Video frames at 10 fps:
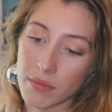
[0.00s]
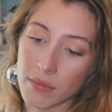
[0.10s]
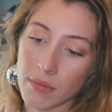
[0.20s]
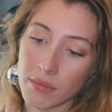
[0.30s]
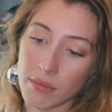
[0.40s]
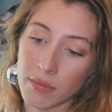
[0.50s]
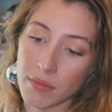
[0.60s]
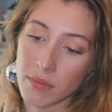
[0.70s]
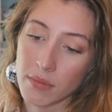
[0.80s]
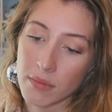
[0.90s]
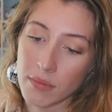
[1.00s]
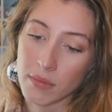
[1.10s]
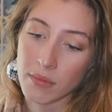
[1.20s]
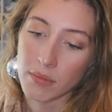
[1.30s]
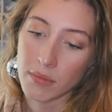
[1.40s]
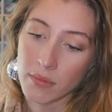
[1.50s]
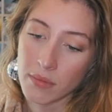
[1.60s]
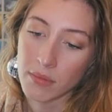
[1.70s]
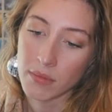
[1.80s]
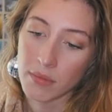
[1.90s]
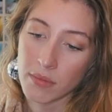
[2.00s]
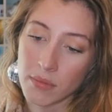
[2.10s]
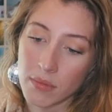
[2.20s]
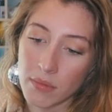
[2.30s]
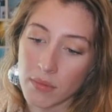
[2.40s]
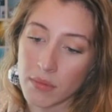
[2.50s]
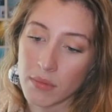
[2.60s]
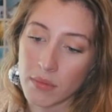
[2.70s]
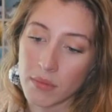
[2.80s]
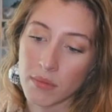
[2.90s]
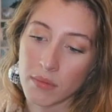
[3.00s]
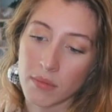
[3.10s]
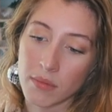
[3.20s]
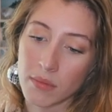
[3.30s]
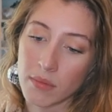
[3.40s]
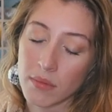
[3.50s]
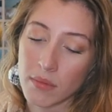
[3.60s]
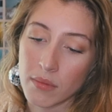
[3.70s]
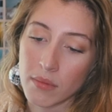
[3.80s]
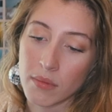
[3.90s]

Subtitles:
This person isn't speaking.